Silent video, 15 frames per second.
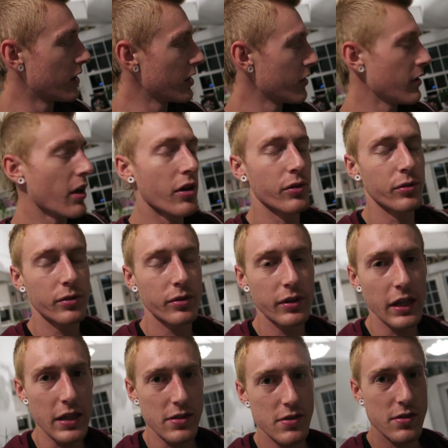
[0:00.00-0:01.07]
I don't know.
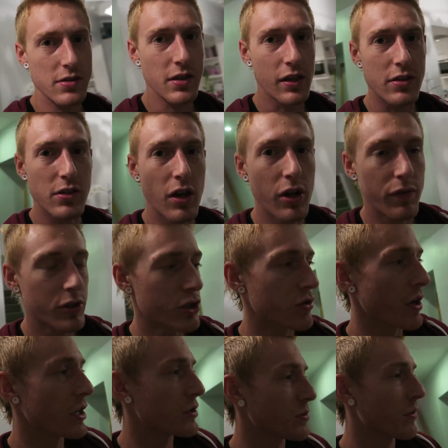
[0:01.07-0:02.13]
It's it's kind of a
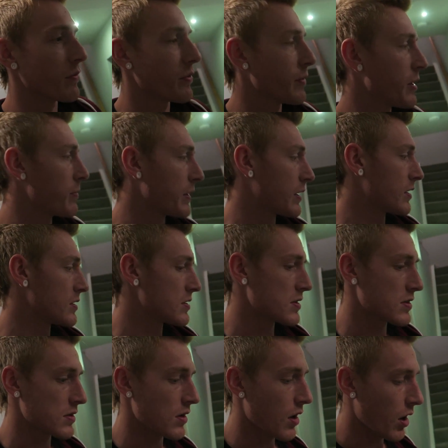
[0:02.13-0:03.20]
strange one for me
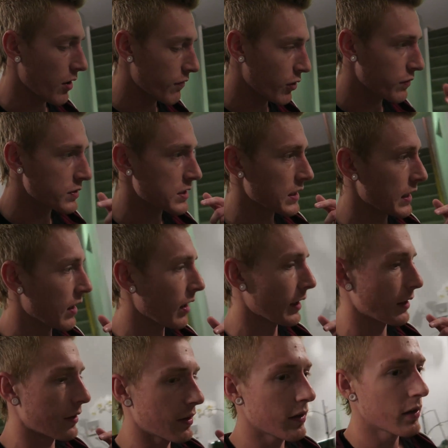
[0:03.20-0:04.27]
because I've obviously
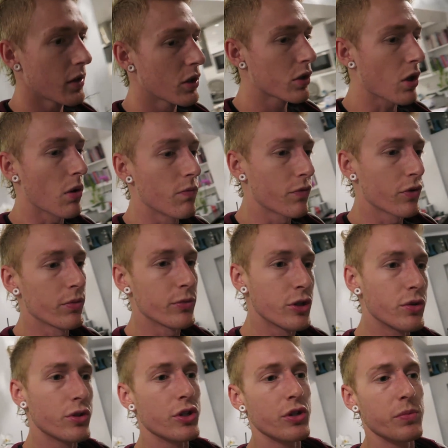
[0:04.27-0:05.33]
like come from
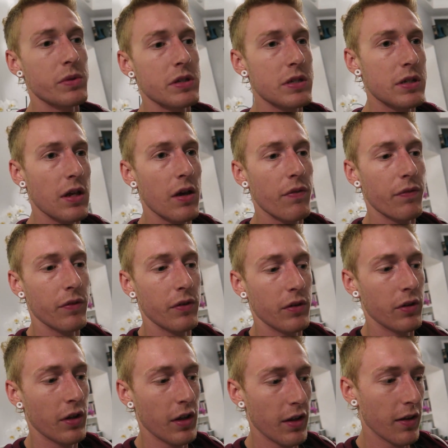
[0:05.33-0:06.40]
YouTube and stuff,
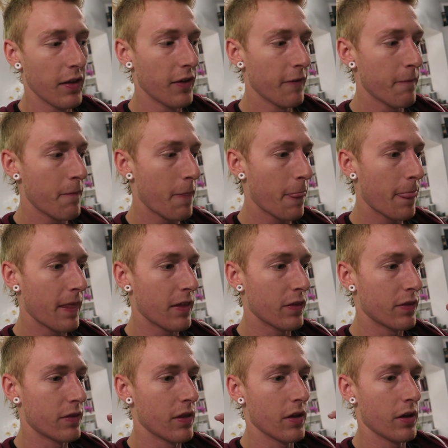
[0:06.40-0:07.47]
and
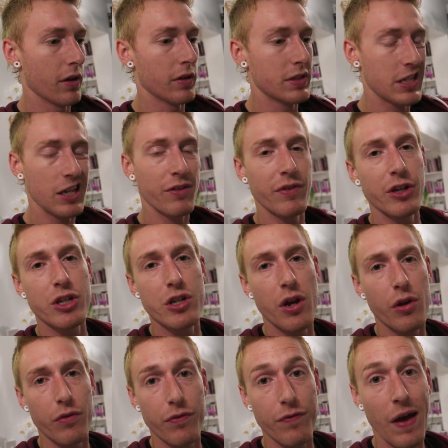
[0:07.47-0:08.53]
the TV
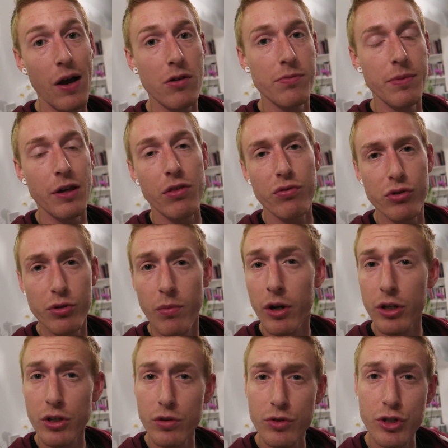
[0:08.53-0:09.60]
show found me through
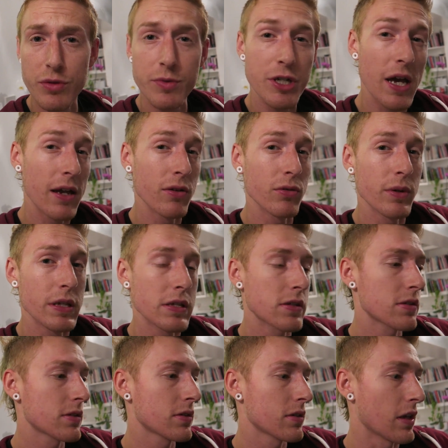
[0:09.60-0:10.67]
my YouTube channel.
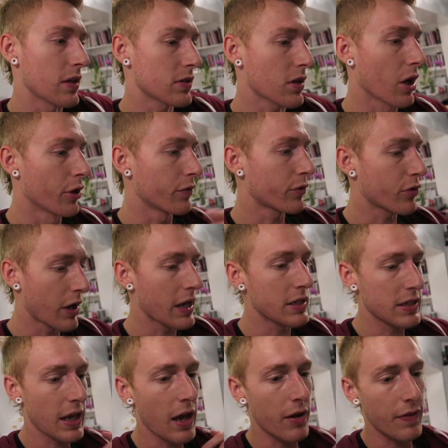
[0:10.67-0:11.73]
It's it's kind of
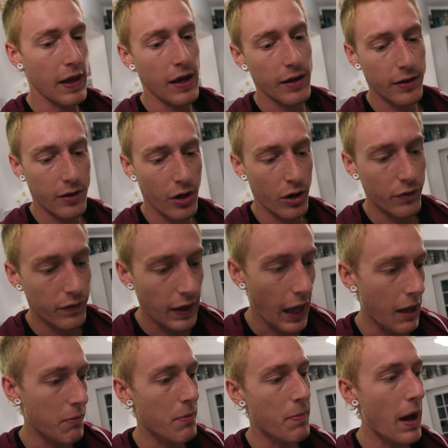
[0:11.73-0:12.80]
crazy how that kind of
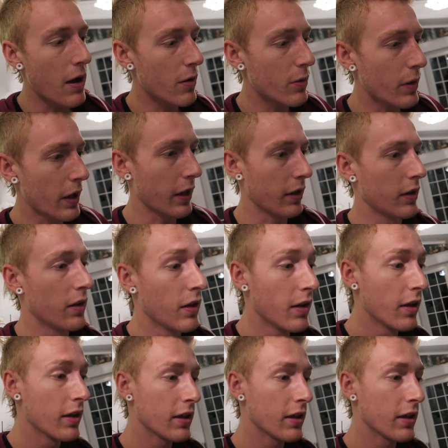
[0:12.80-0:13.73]
came about, and